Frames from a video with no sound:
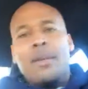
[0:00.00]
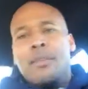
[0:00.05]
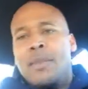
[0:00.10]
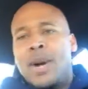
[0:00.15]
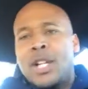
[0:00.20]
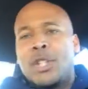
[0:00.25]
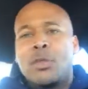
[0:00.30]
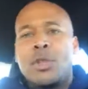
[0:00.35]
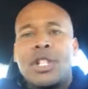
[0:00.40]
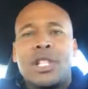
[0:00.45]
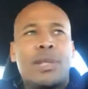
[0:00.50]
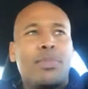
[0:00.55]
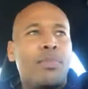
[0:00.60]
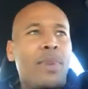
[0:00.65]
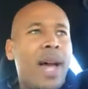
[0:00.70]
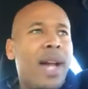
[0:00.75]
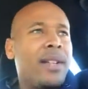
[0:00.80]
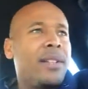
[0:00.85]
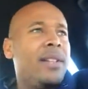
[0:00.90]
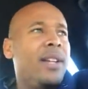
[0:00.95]
much
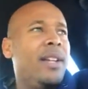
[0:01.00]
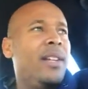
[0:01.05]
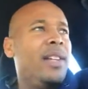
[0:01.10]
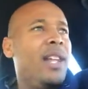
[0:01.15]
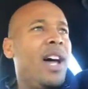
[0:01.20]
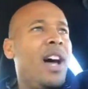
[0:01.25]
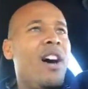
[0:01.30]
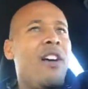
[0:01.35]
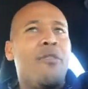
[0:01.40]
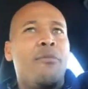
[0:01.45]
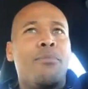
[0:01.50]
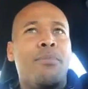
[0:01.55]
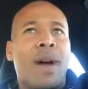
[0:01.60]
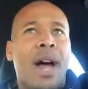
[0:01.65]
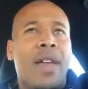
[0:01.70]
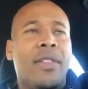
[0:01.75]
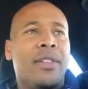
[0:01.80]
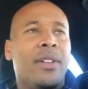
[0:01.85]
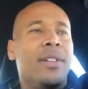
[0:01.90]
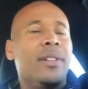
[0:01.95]
respected, loved
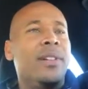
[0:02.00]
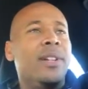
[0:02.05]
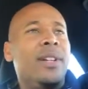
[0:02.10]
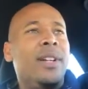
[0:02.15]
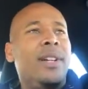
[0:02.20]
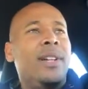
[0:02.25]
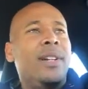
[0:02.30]
brother